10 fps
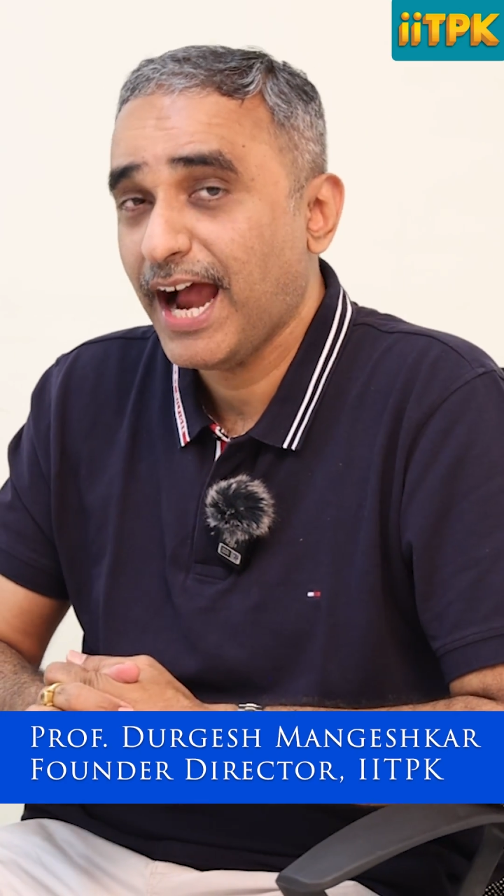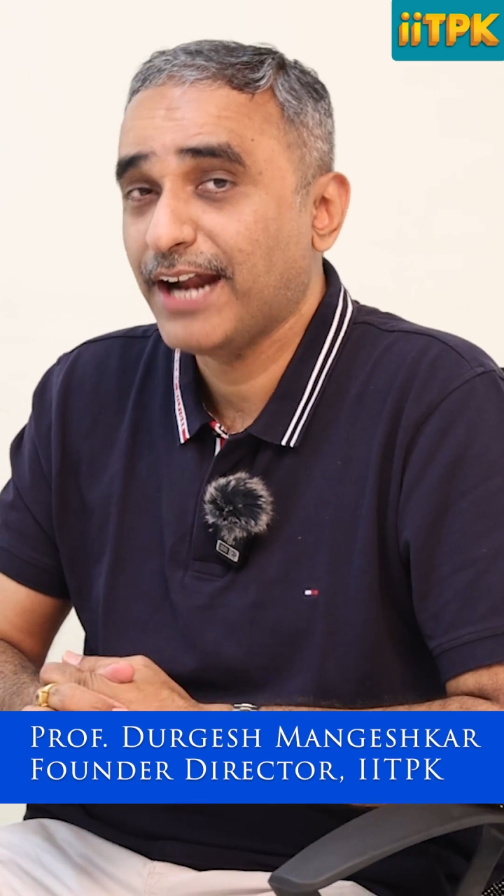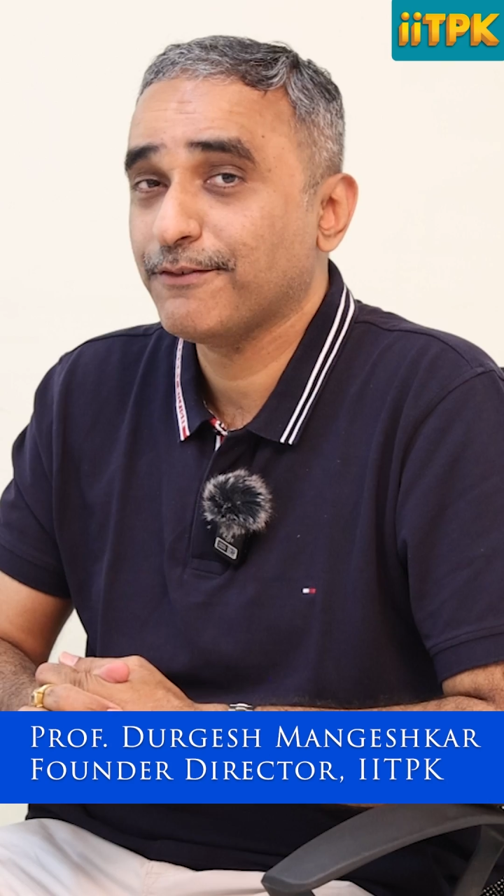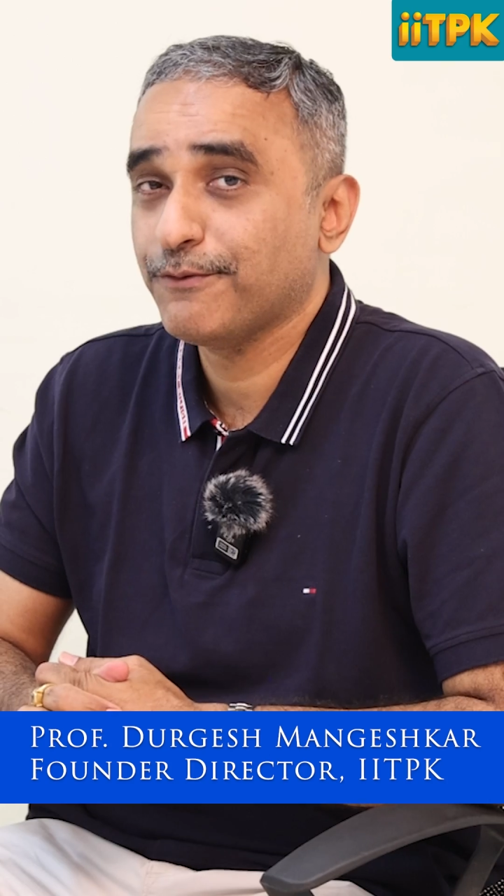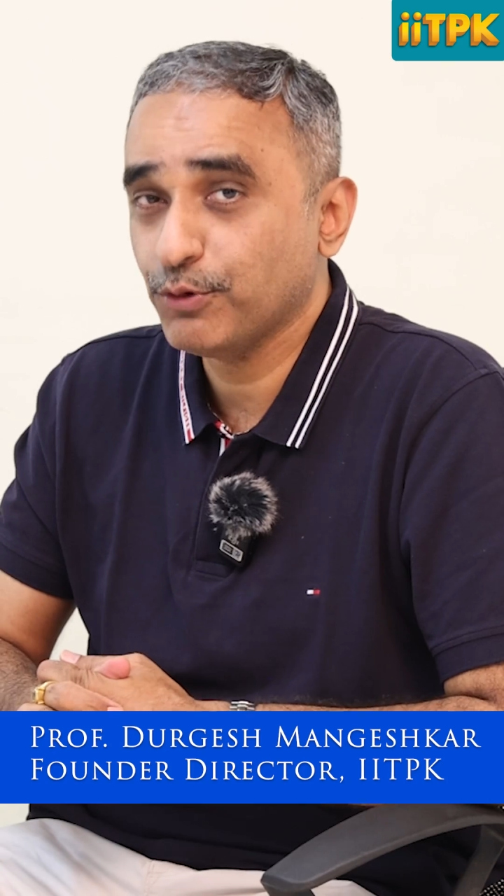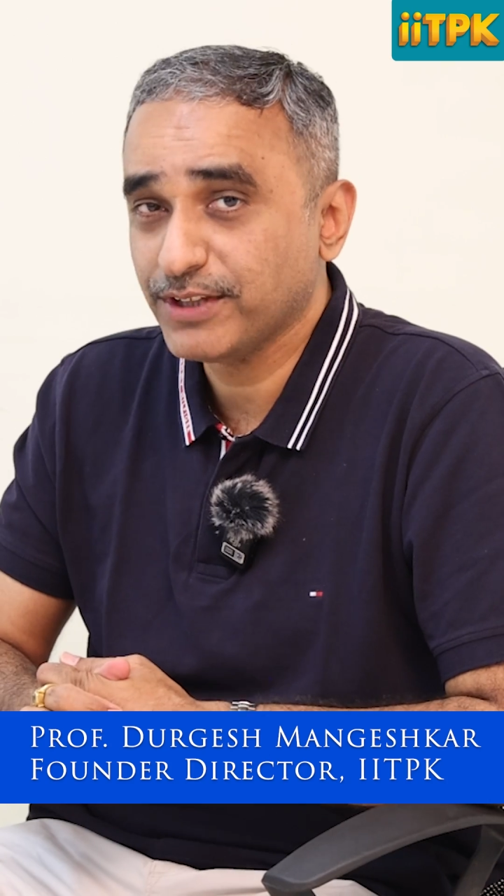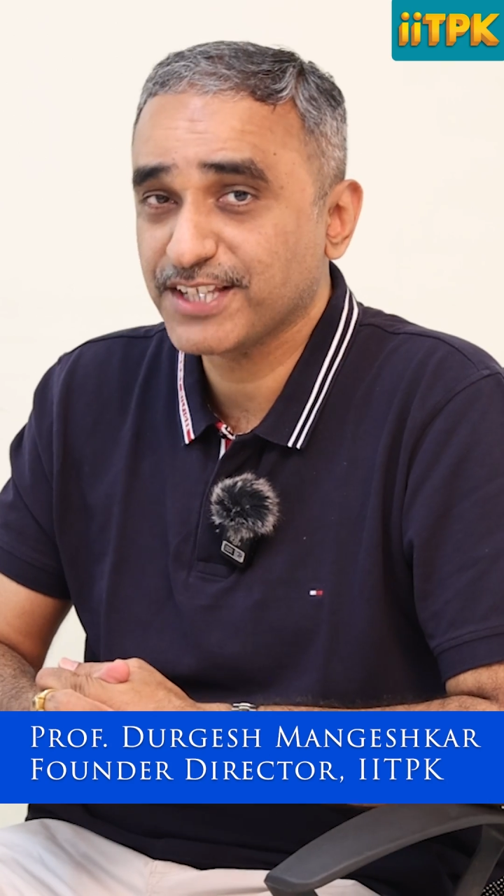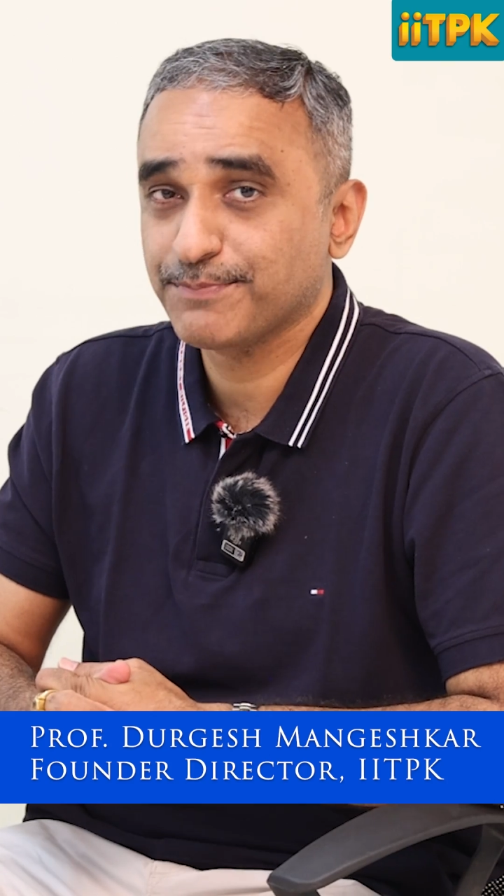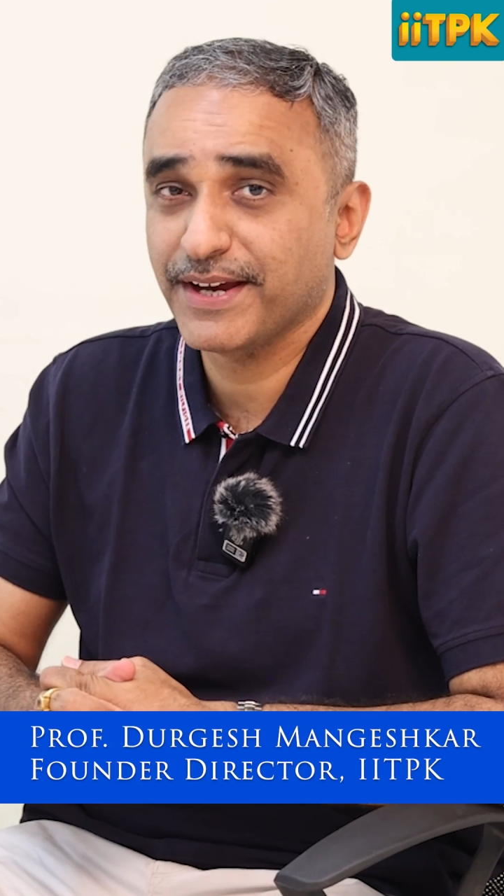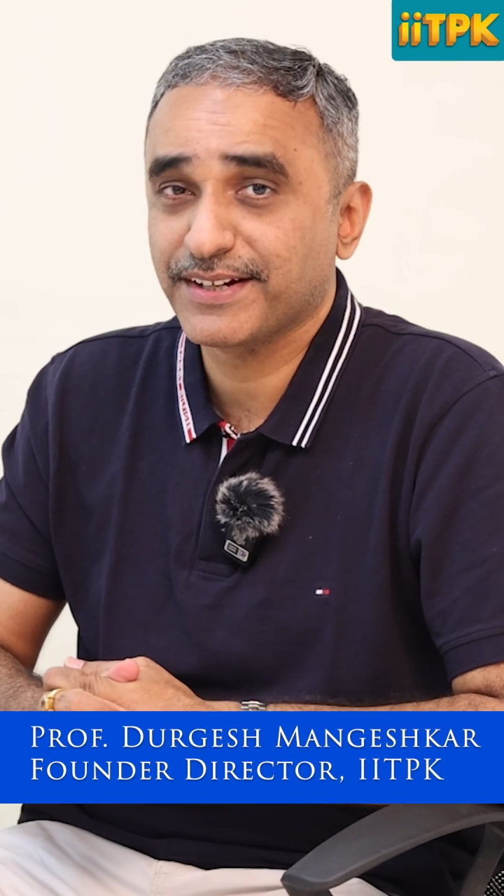and the fourth
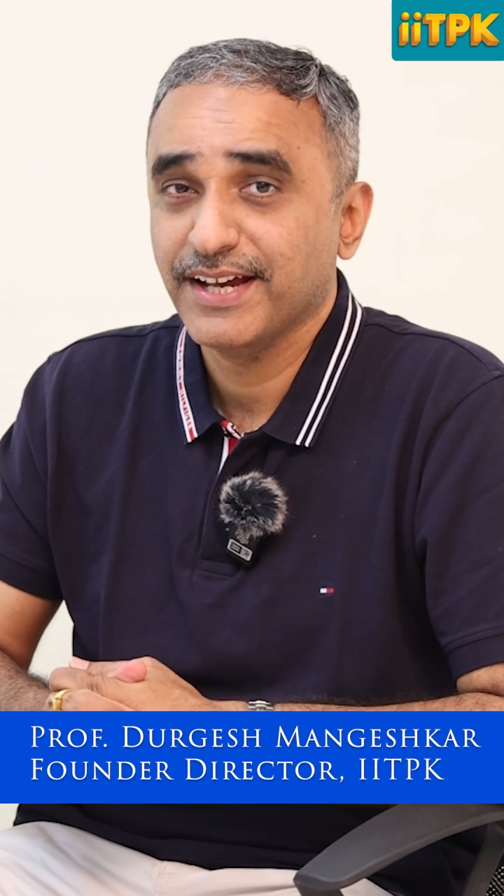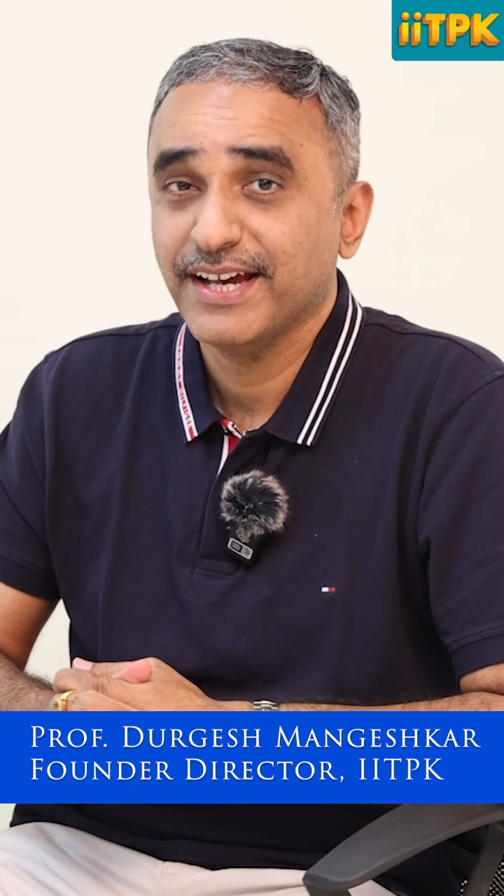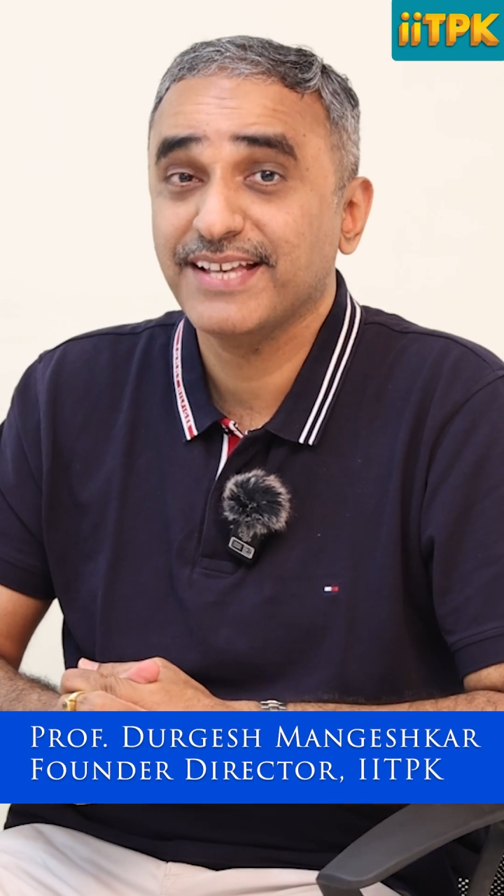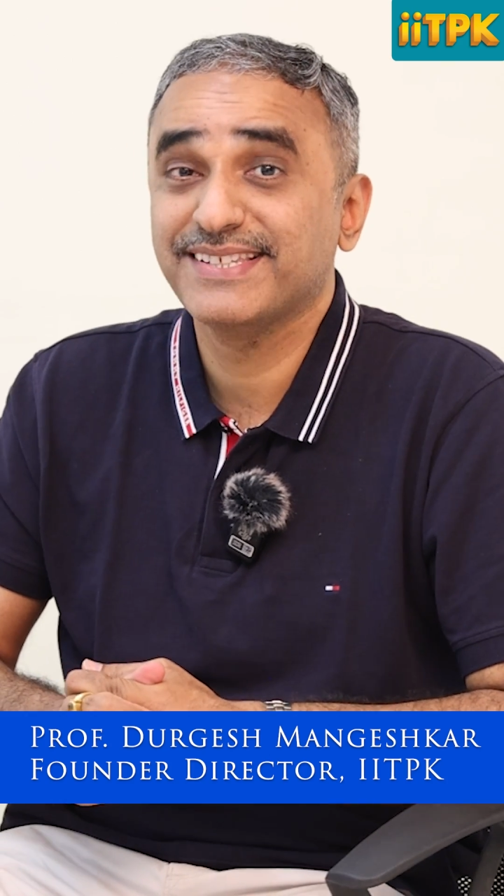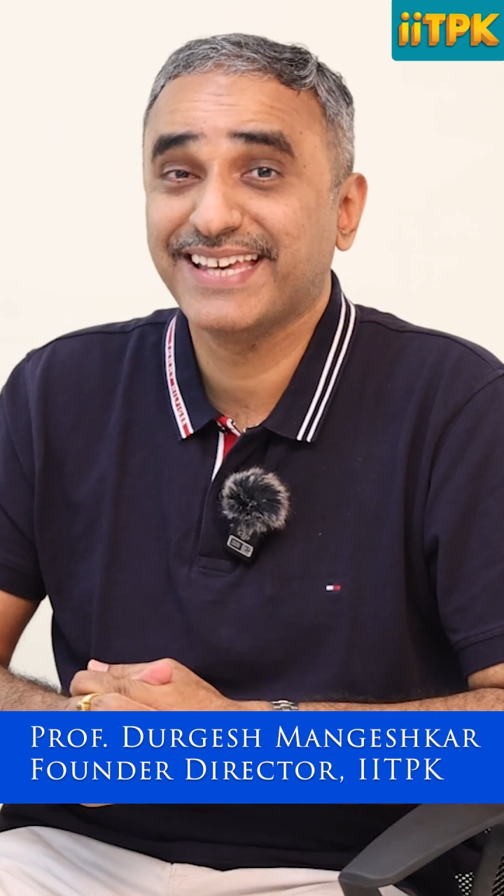aspect is